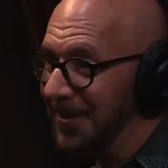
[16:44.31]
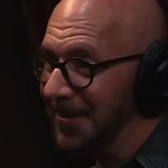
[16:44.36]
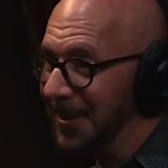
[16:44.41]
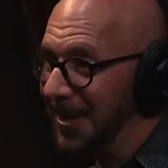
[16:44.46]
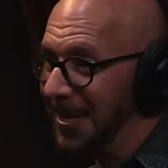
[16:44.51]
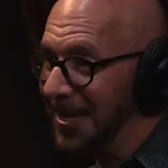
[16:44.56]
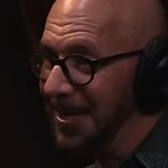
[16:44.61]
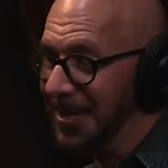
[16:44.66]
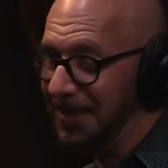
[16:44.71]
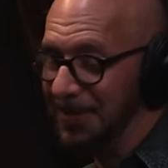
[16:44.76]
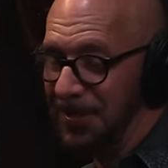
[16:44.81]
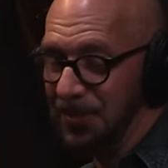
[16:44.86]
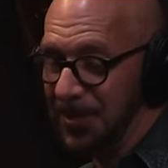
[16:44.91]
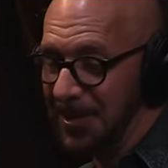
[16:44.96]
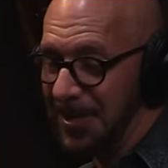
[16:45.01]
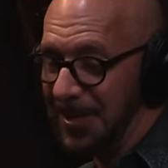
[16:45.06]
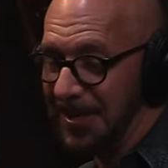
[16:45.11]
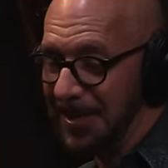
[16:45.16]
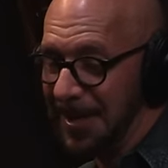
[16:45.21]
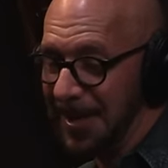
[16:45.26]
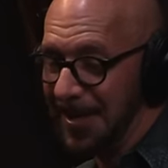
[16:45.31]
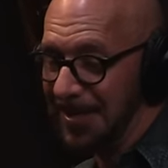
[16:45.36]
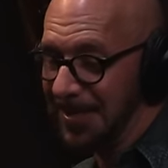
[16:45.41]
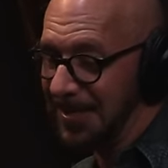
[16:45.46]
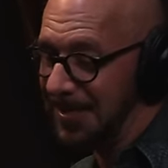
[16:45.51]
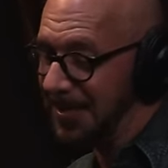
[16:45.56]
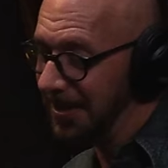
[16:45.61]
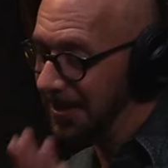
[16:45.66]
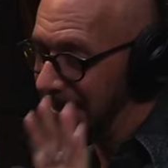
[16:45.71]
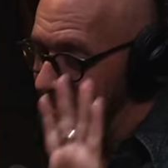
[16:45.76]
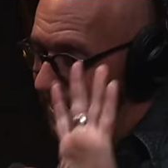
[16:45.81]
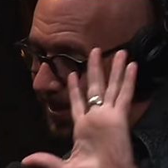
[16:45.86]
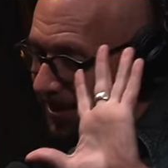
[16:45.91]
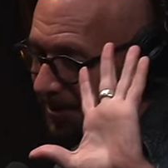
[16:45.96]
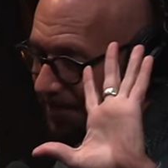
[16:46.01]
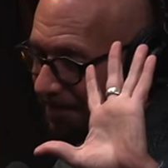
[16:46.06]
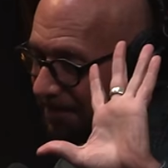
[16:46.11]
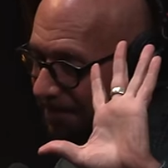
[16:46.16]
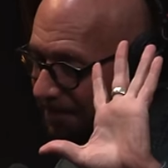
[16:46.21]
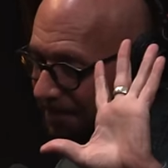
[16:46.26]
right? If you didn't get it,
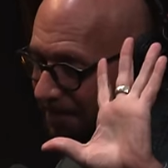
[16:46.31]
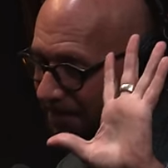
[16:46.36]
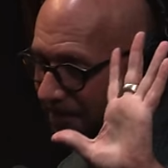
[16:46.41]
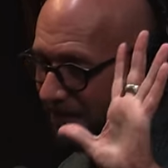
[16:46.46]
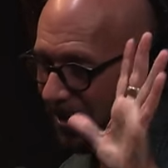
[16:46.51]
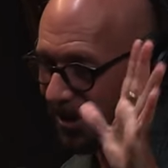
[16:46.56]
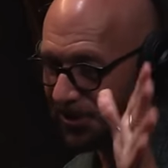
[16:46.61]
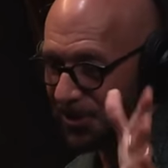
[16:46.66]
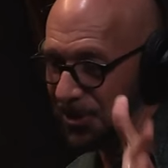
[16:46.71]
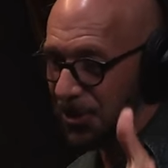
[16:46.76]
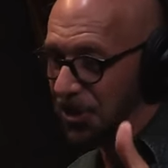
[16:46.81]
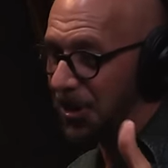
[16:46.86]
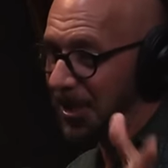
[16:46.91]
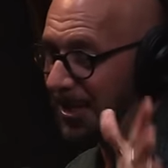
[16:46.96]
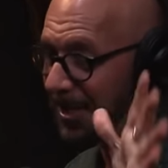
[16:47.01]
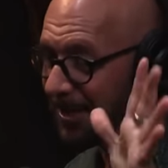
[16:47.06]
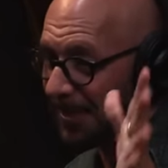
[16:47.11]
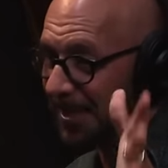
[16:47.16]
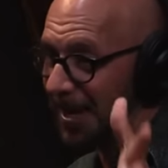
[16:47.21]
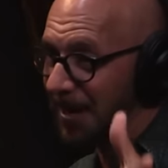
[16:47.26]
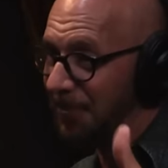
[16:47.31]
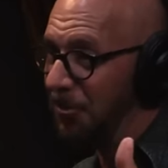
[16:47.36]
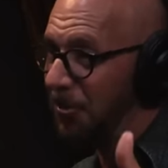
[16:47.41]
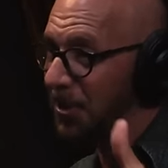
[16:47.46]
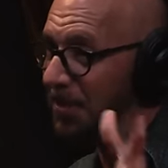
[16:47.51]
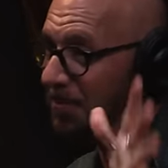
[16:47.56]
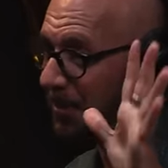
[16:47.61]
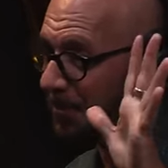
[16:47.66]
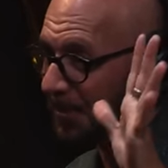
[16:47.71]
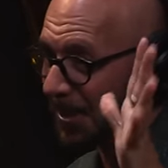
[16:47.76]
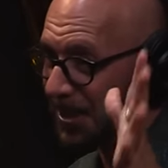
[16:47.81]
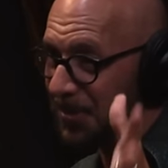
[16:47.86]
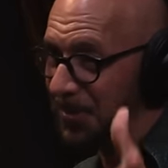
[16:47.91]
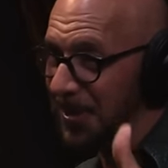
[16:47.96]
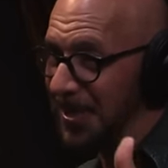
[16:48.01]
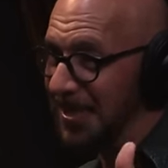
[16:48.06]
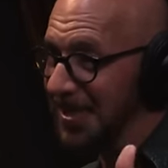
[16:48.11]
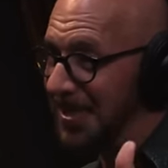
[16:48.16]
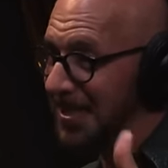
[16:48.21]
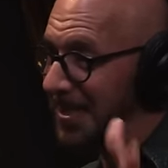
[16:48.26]
well, you're killing everyone,
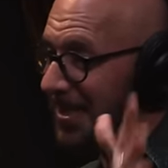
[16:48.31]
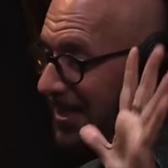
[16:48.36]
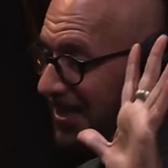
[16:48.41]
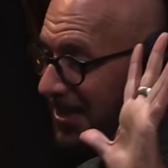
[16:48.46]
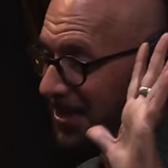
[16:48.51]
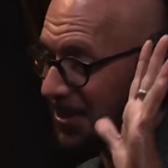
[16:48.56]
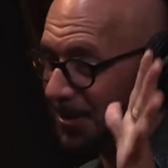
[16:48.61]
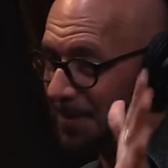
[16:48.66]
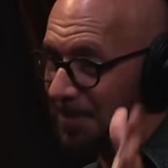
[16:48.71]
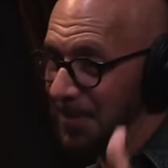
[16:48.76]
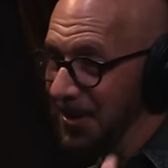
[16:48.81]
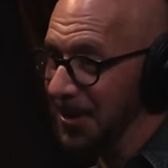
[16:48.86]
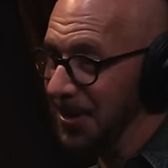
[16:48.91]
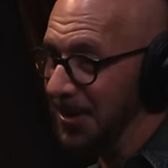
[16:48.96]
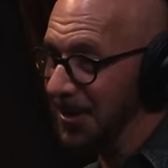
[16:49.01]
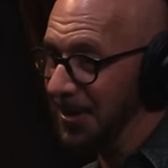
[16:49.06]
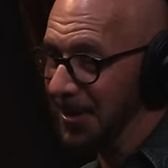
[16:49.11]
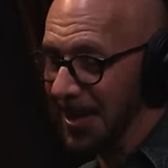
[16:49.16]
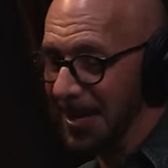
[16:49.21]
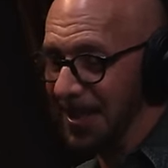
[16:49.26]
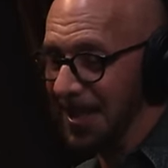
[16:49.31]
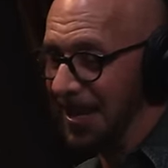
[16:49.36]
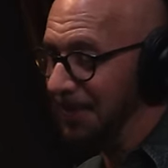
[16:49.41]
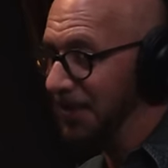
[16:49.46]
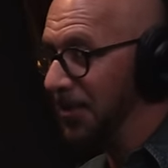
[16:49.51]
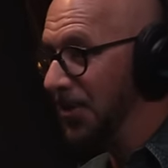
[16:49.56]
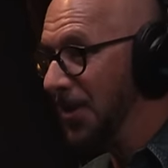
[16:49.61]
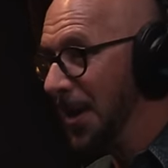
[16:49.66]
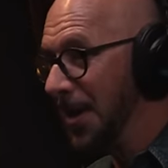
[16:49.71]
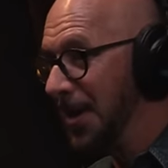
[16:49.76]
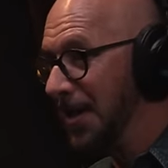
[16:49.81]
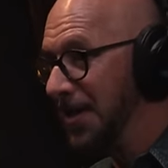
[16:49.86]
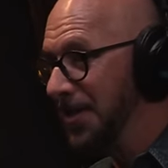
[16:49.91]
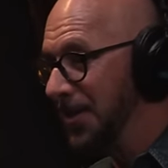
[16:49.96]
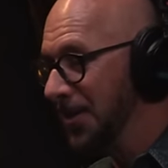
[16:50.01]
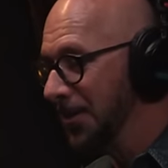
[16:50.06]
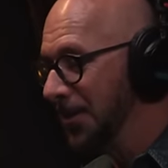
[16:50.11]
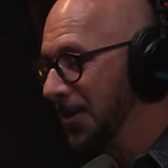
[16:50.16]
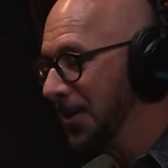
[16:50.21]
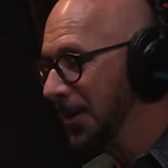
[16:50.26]
perpetuating this disease, and you're a murderer. And then if you got it,
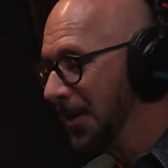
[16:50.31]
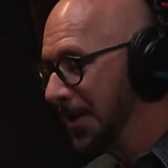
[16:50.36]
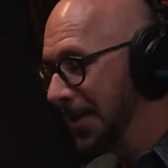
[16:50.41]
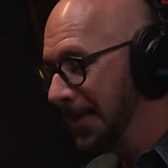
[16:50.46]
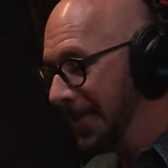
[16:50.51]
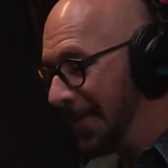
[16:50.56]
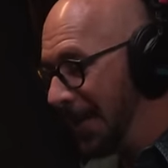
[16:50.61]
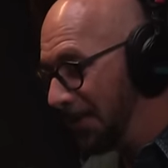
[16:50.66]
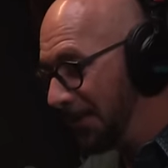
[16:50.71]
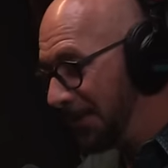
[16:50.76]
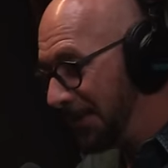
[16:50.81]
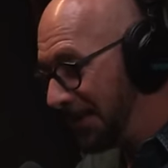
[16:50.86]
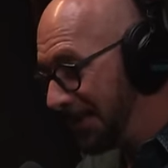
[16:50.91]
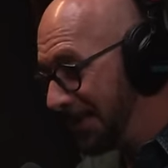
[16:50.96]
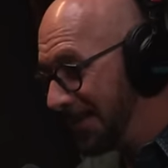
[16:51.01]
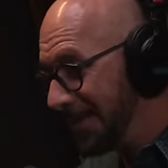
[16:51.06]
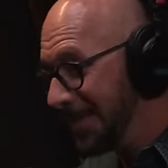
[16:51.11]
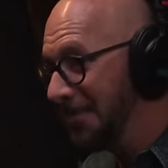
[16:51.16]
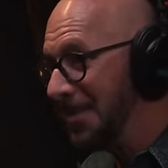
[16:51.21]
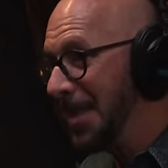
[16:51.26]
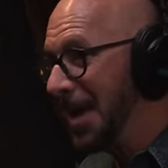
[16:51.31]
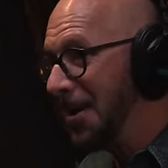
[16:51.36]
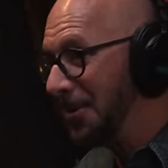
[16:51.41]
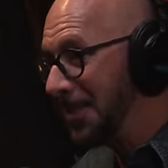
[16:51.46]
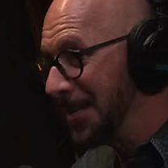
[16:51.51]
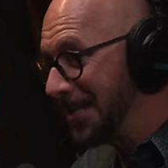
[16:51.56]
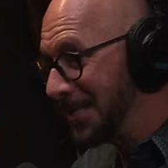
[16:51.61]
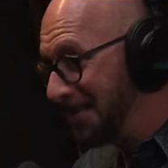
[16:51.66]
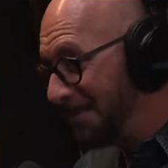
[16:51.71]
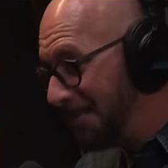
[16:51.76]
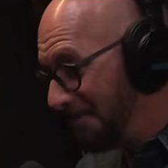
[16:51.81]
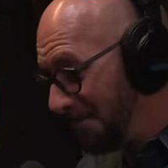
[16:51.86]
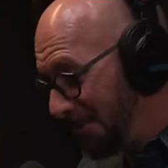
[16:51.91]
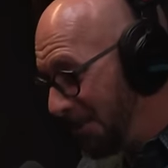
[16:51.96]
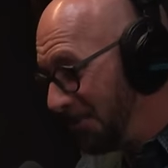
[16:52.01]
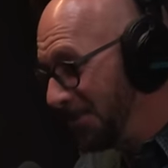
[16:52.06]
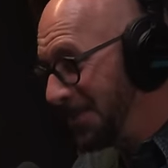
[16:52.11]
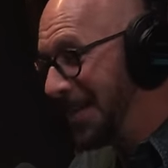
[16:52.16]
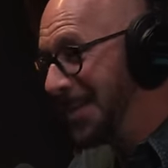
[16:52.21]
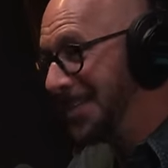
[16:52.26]
you're allowing the allowing this to
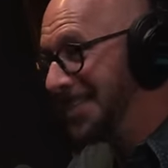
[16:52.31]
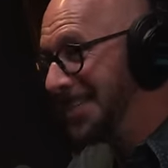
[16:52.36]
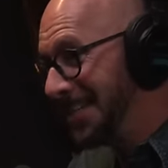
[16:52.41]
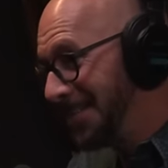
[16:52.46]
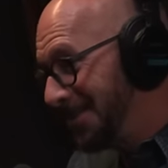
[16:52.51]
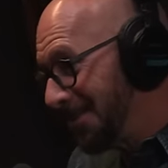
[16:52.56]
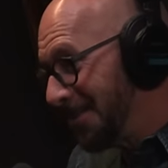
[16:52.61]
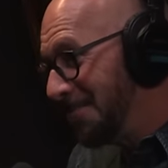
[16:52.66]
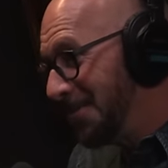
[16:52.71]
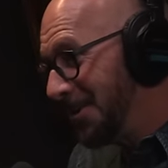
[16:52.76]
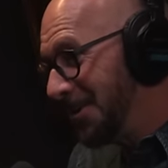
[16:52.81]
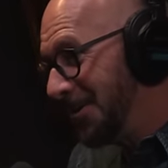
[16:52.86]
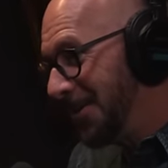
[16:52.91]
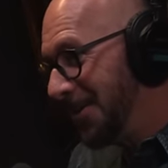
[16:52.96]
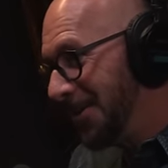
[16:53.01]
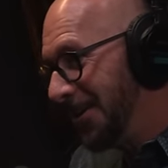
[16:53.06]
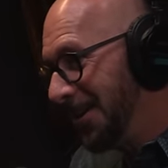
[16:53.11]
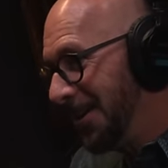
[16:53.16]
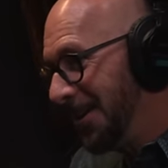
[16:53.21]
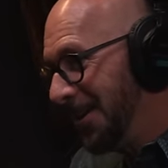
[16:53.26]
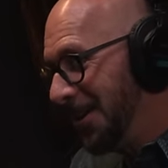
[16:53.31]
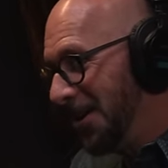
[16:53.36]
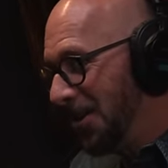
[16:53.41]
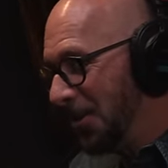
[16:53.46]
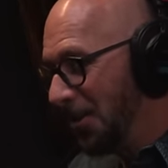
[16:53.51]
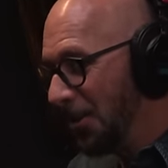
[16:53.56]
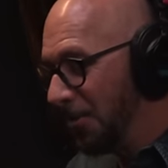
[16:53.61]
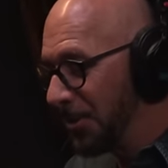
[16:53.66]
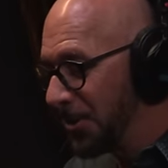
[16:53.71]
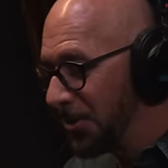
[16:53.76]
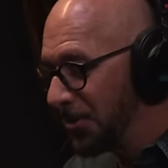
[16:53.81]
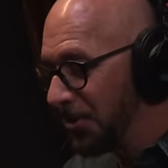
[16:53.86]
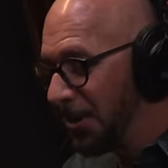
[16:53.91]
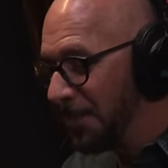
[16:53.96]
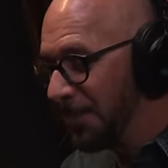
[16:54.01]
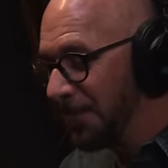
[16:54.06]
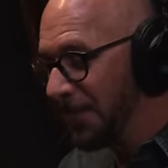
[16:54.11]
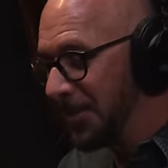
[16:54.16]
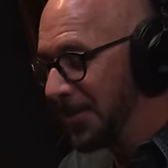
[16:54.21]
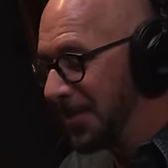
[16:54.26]
mutate, and you're a murderer. Mm-hmm. Or with
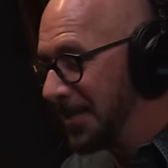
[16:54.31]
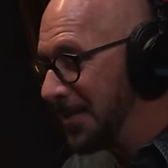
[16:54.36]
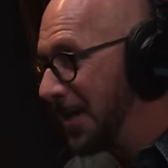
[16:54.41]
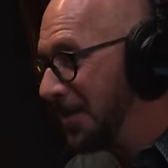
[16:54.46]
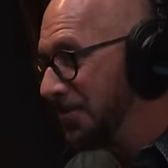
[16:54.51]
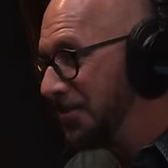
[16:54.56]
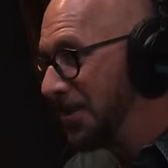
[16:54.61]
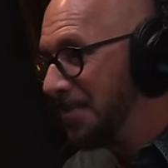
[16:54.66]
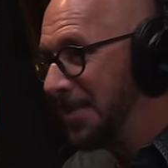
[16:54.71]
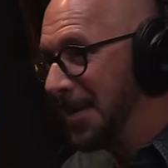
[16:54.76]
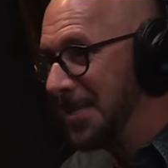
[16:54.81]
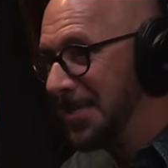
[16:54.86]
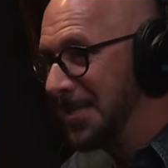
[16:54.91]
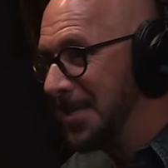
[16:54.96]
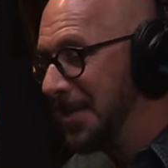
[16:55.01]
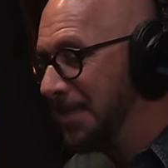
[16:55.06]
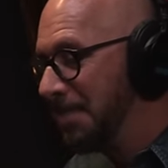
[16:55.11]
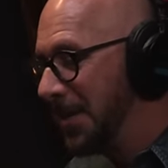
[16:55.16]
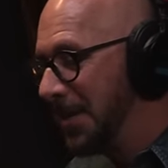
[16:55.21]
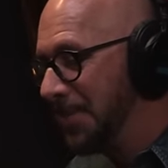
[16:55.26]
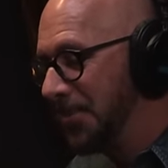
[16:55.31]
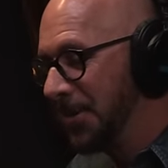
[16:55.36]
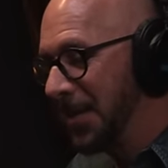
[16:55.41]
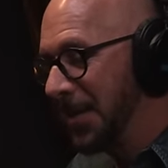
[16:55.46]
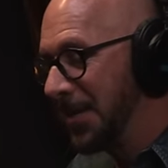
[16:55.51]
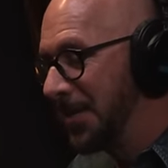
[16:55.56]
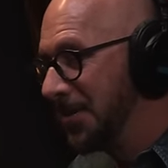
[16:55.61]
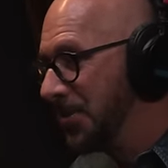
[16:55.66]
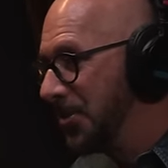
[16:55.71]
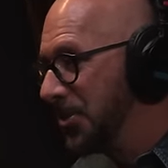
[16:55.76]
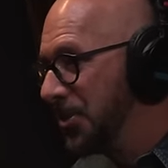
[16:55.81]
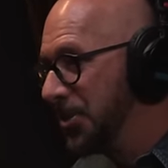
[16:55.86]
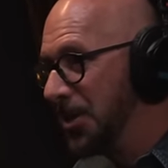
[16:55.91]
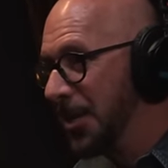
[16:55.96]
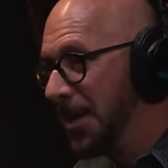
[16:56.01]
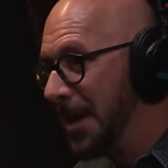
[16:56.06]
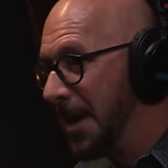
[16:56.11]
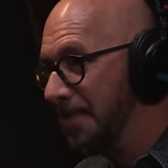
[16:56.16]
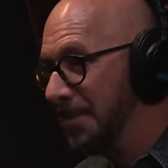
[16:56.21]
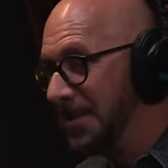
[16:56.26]
Trump versus not Trump, I'd see people like
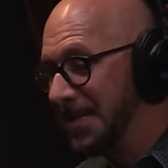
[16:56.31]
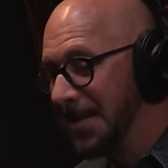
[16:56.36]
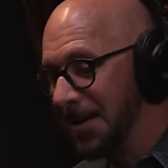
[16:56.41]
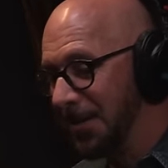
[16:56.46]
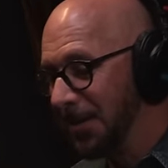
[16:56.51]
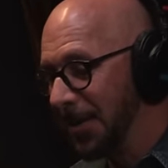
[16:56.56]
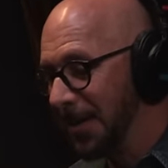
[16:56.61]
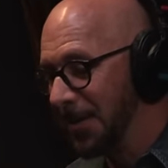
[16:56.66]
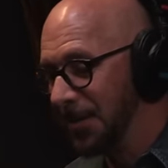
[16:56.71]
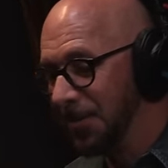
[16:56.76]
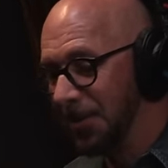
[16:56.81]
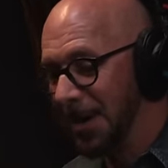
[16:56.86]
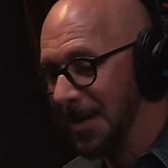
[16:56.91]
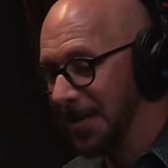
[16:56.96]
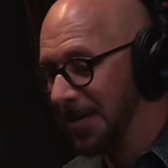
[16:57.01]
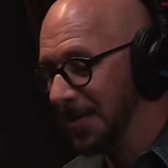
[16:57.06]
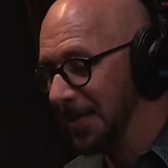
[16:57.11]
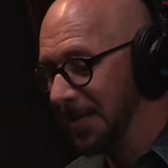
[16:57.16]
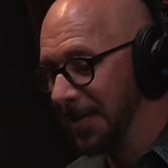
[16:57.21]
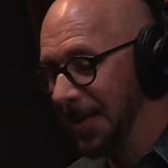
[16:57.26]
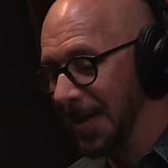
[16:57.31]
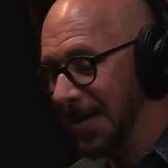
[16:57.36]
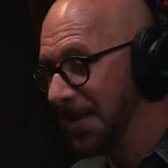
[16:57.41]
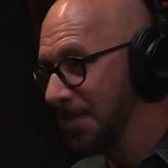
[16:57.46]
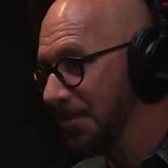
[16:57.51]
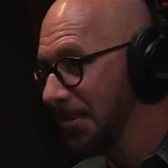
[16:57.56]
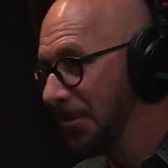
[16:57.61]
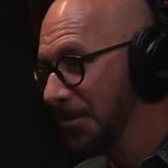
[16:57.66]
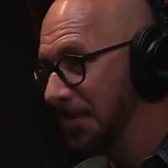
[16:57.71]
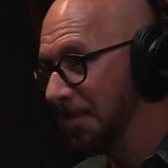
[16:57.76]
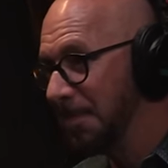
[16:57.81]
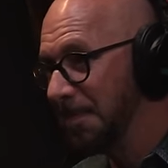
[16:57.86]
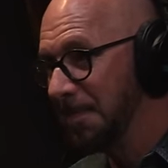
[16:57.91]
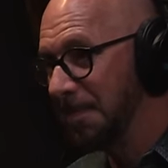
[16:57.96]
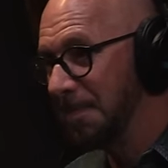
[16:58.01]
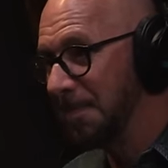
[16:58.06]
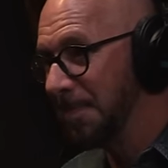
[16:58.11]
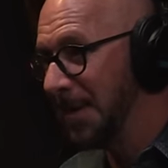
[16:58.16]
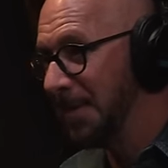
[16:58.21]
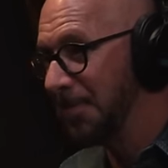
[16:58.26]
Judd Apatow, like great, likable
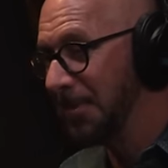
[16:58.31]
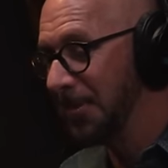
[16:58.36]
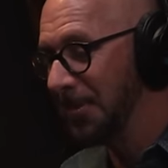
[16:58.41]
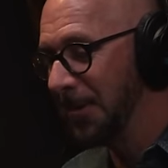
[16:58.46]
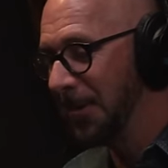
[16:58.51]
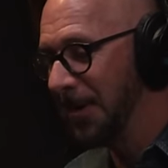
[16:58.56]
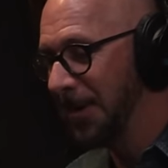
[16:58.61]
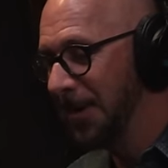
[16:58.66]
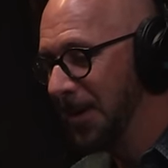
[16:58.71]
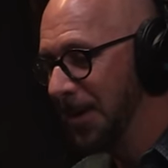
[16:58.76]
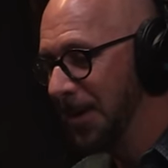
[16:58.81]
people,